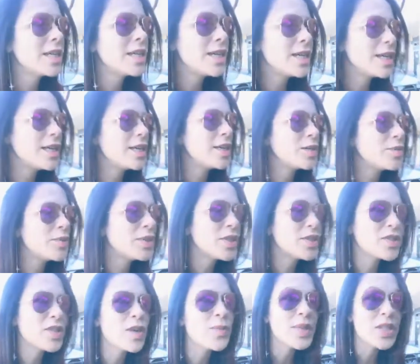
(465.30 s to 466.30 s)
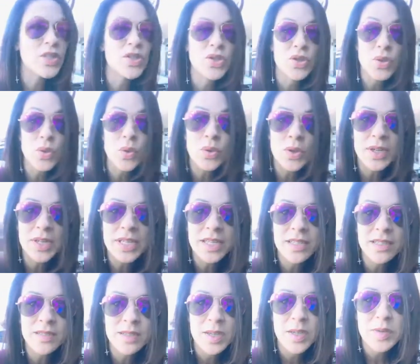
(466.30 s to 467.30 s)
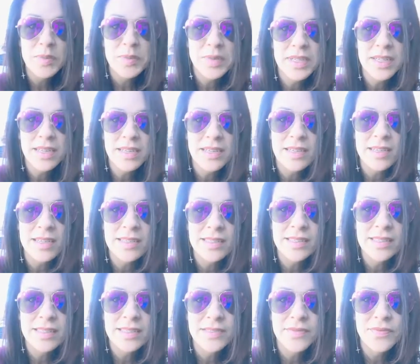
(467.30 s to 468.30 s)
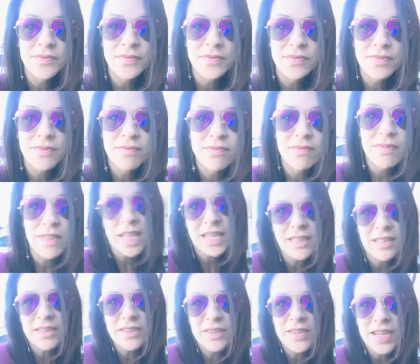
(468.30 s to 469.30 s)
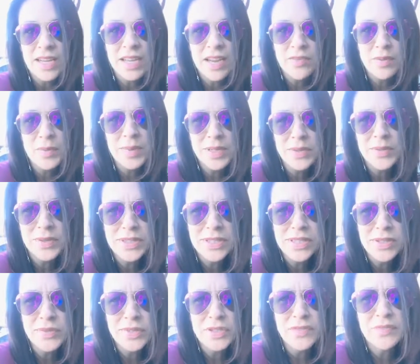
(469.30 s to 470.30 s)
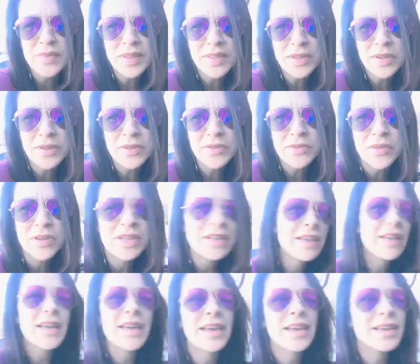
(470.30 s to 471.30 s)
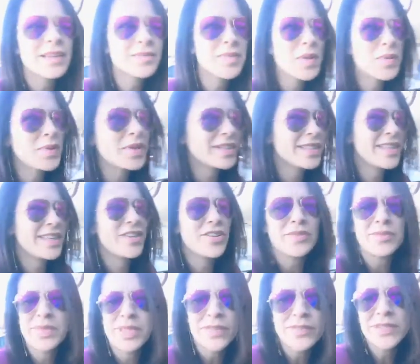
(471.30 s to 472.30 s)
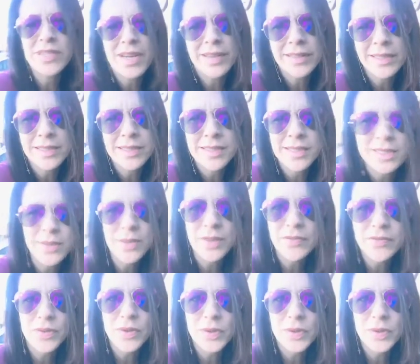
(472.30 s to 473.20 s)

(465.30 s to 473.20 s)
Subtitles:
tell me your story, because everybody wants to know what you've been through, and people like to hear themselves talking. So